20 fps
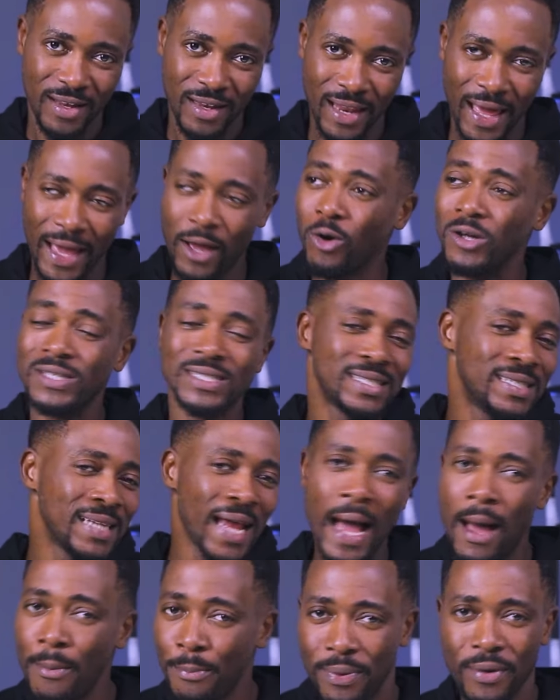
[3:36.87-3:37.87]
Like on
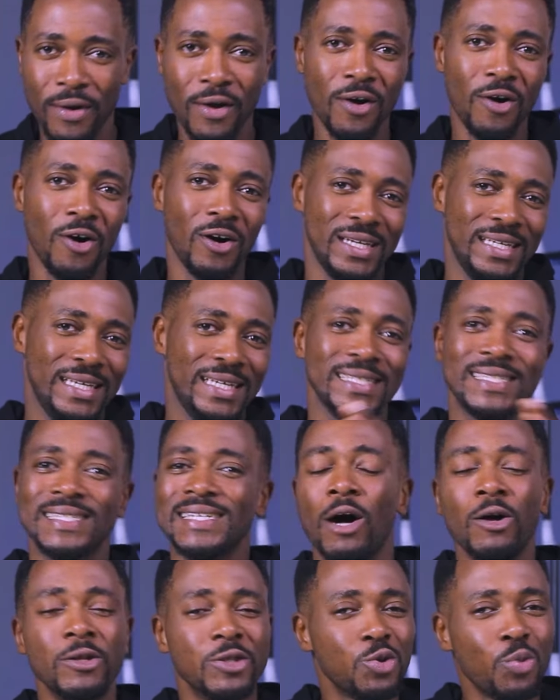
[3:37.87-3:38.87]
Snap, on
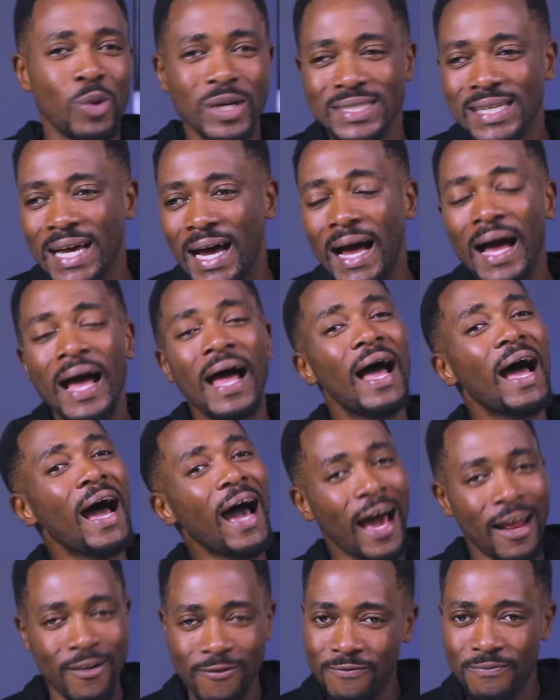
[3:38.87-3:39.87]
Insta, on Twitter,
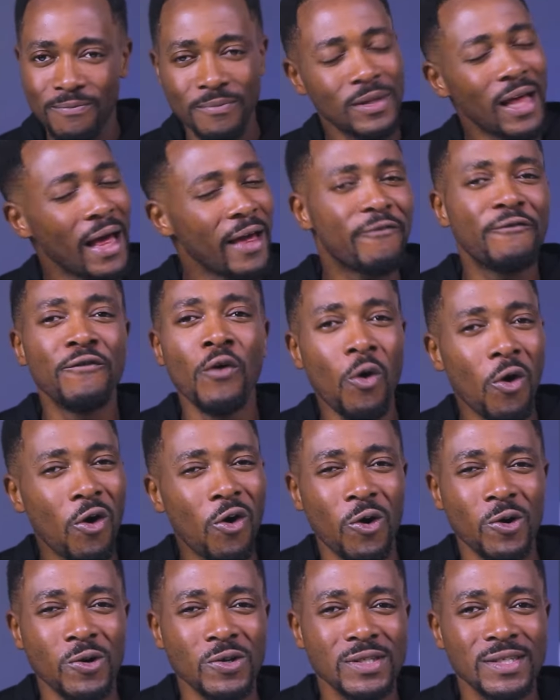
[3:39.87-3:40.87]
and like phone
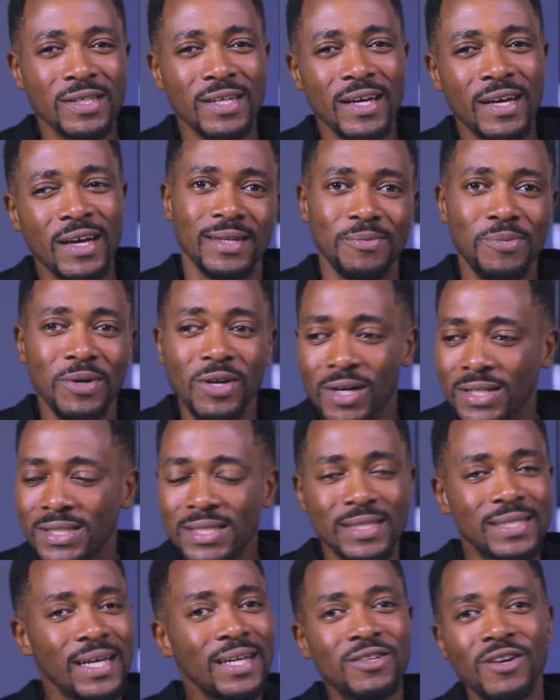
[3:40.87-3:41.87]
calls, because
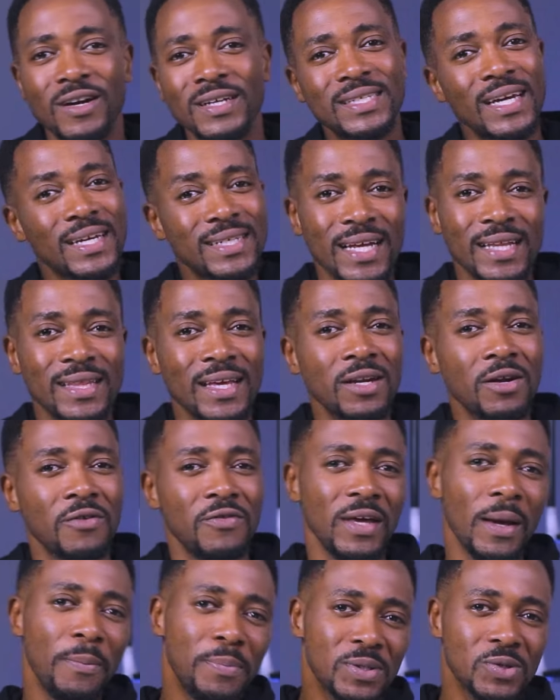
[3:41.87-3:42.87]
he sent her a text at the end of
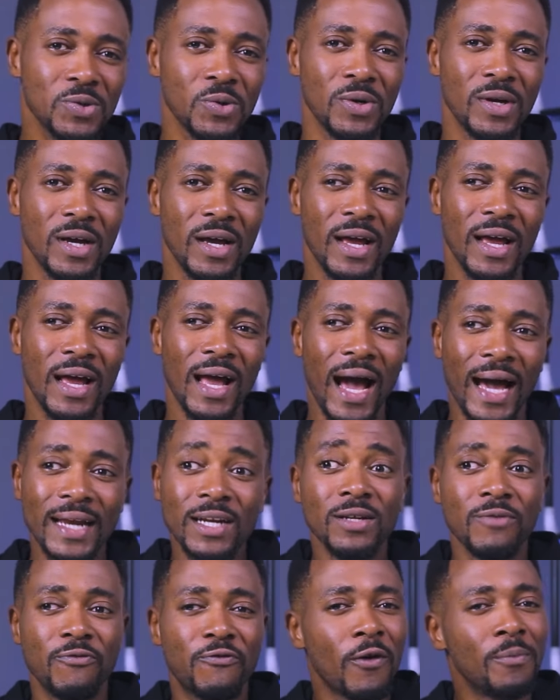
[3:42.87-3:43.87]
the episode,
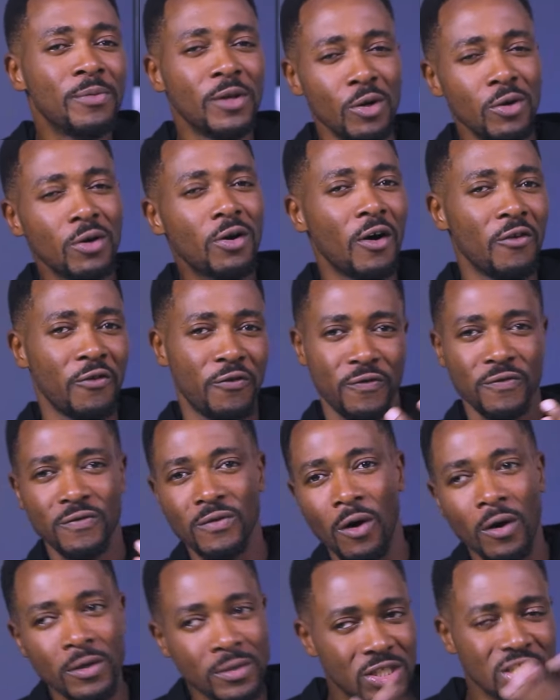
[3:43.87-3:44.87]
and from the look on
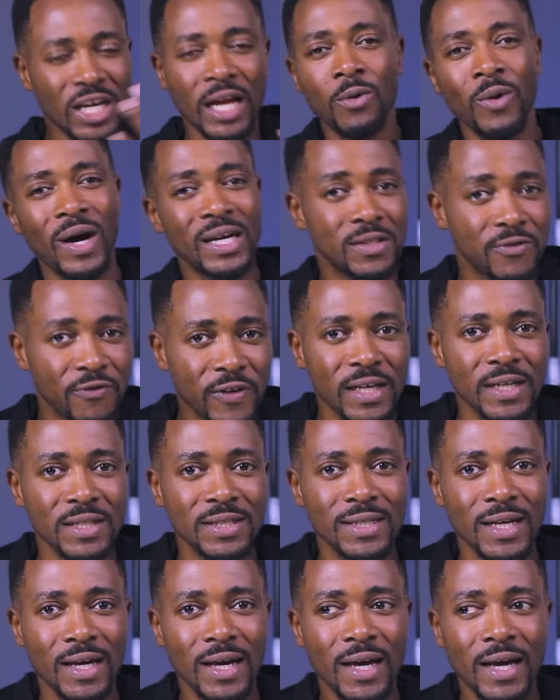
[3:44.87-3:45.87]
Shalewa's
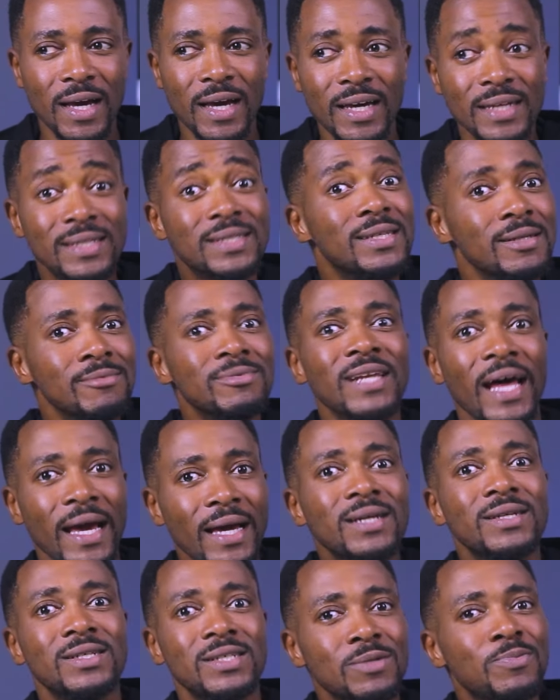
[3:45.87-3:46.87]
face, it seems
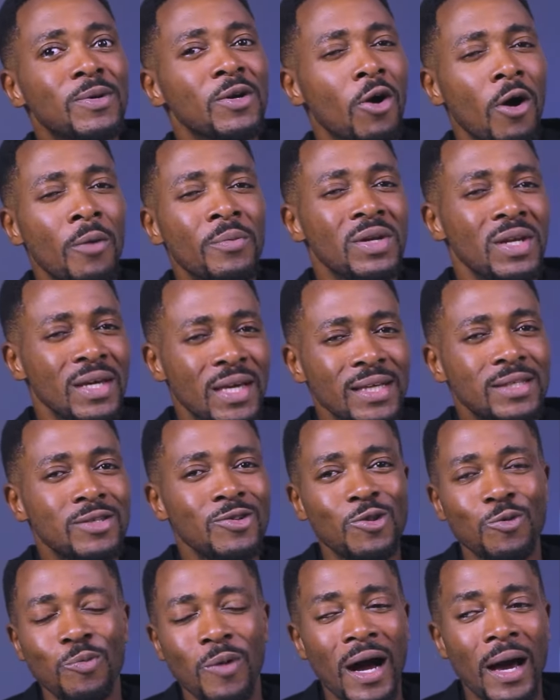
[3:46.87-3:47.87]
like she's been
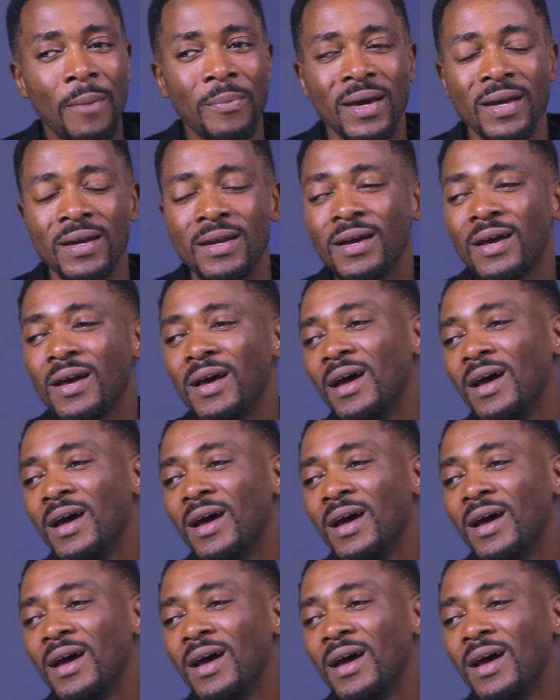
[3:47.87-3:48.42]
communicating with Mohammed.